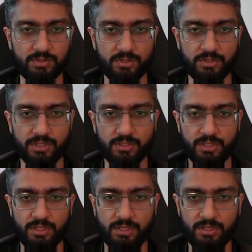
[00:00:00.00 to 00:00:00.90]
Okay,
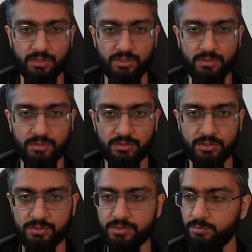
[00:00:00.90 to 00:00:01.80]

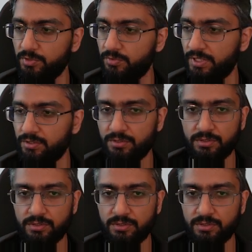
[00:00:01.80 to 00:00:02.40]
custom event,